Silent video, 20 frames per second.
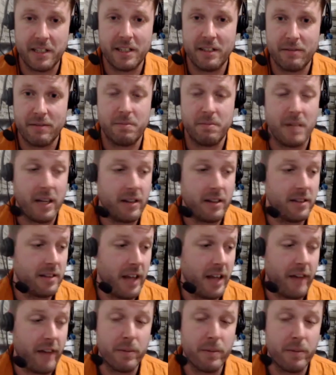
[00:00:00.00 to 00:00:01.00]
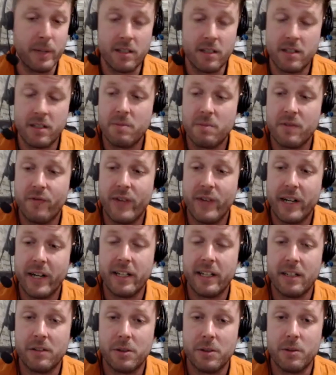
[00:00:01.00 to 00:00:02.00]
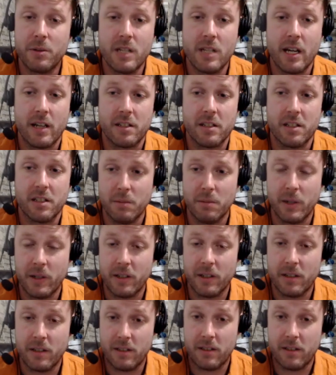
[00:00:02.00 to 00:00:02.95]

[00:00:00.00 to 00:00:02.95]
and everybody seemed very enthusiastic about it.